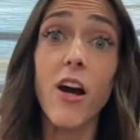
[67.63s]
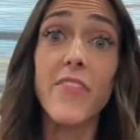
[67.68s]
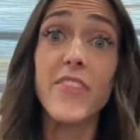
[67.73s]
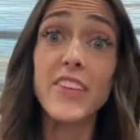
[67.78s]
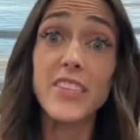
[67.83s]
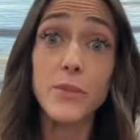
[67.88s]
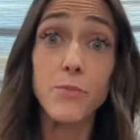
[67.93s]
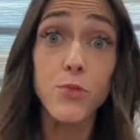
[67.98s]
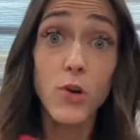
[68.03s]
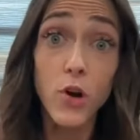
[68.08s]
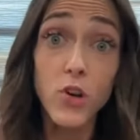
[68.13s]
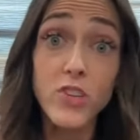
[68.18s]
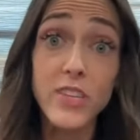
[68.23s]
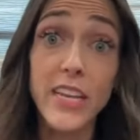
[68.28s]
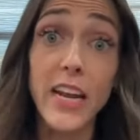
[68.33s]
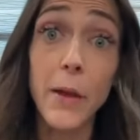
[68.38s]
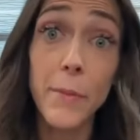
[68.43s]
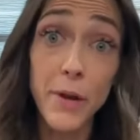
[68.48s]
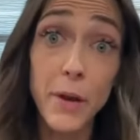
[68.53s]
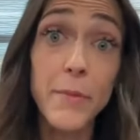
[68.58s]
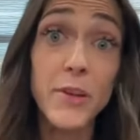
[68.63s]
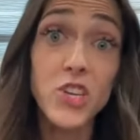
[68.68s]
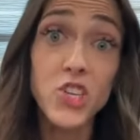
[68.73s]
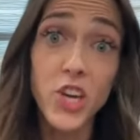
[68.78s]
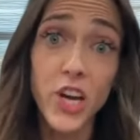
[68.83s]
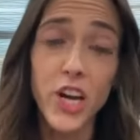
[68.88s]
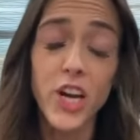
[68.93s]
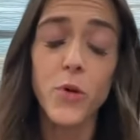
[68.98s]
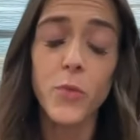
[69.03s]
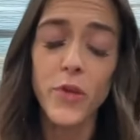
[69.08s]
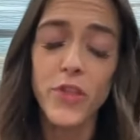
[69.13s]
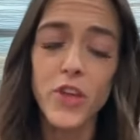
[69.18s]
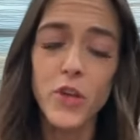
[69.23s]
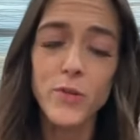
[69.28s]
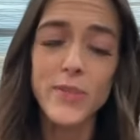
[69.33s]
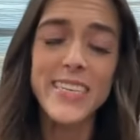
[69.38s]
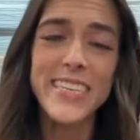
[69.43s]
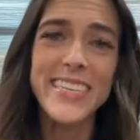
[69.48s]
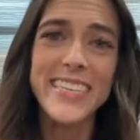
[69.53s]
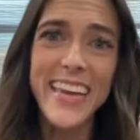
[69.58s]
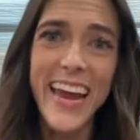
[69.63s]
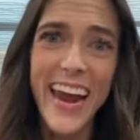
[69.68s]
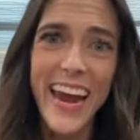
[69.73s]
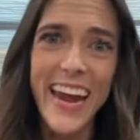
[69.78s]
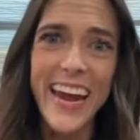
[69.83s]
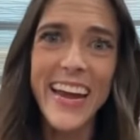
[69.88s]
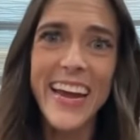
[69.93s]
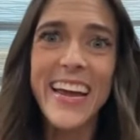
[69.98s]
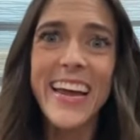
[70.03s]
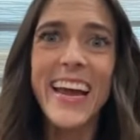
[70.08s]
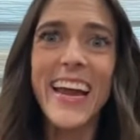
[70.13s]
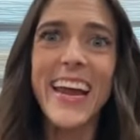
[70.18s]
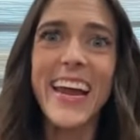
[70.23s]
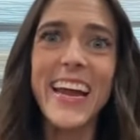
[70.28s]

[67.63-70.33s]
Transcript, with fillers: on this approach that I'm going to be sharing with you today.